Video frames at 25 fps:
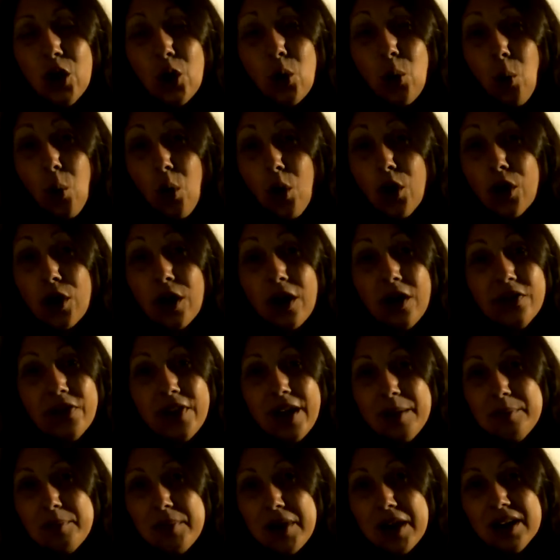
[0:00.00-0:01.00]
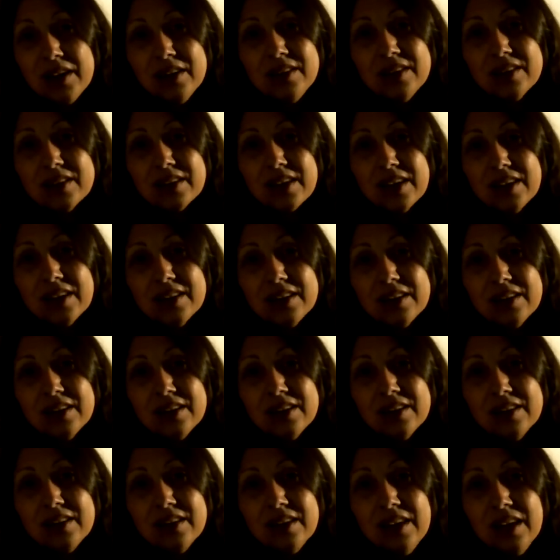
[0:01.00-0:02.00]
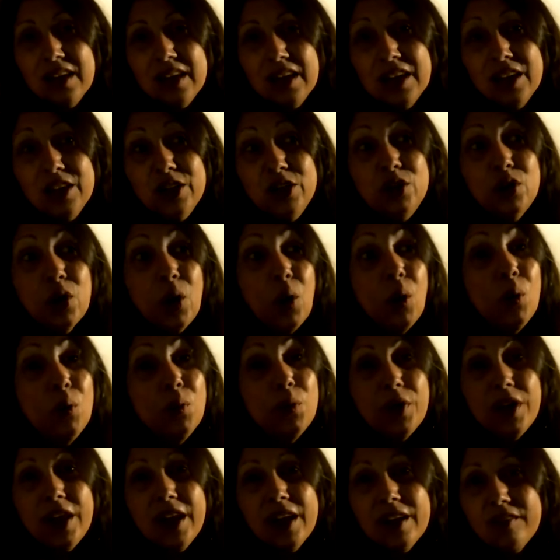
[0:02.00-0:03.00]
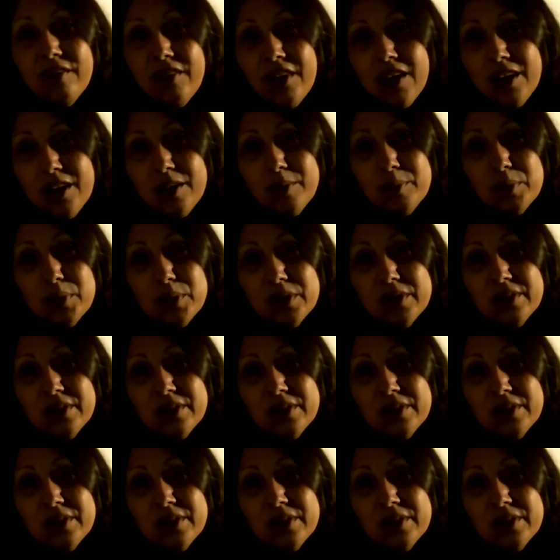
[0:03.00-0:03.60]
work on that mindset. Don't give up.